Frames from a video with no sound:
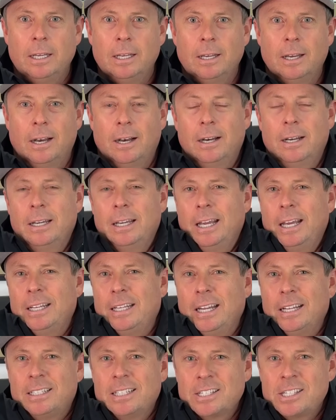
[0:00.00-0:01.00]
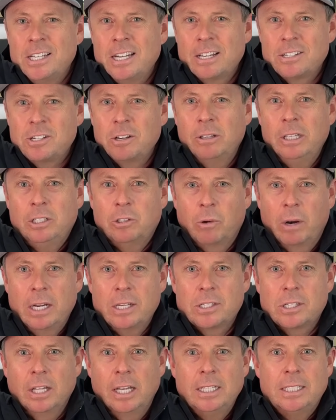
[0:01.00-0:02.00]
Uh, it, it doesn't necessarily
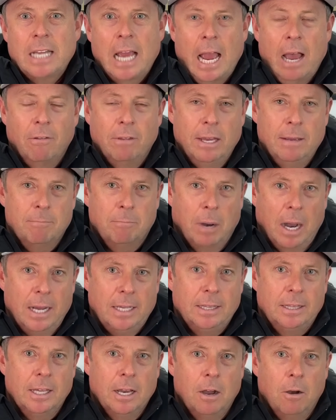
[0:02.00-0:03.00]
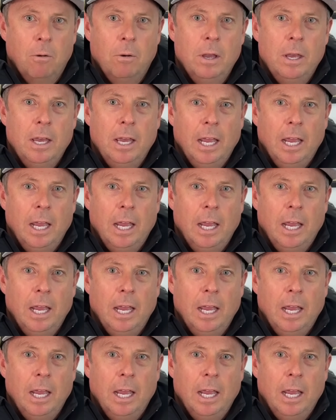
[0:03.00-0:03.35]
translate to how they bite, though.